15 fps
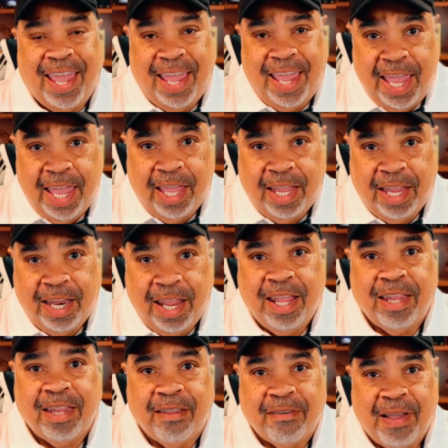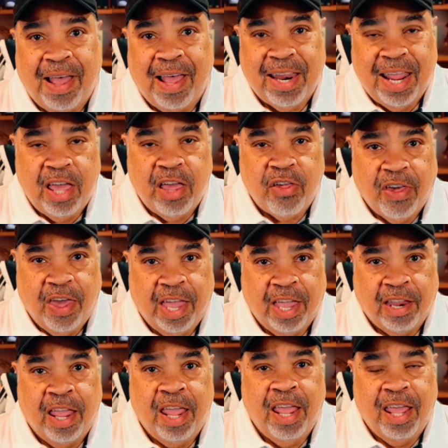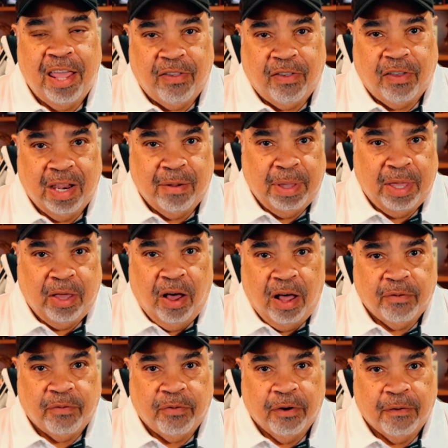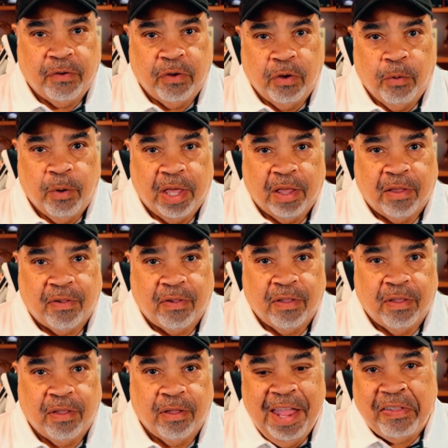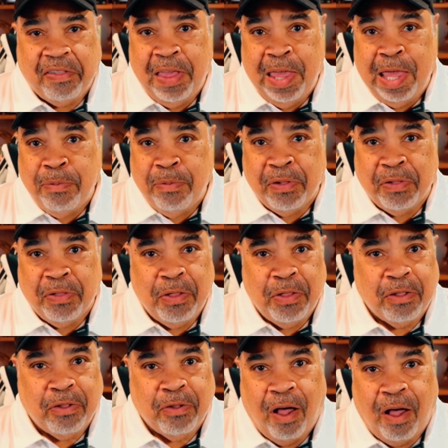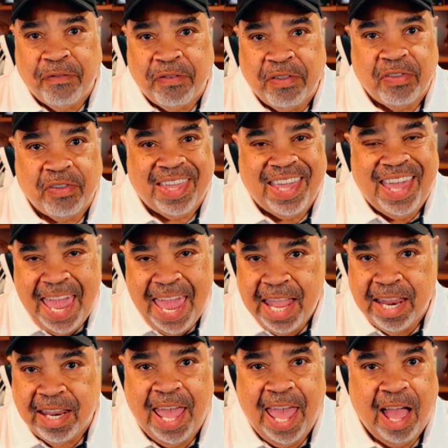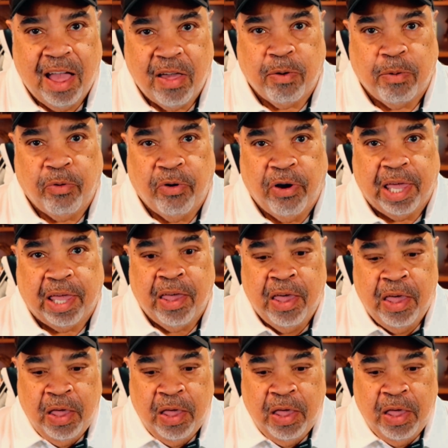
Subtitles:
And Devon Achane is going to be gone for a few weeks. It seems as though the Dolphins can't catch a break.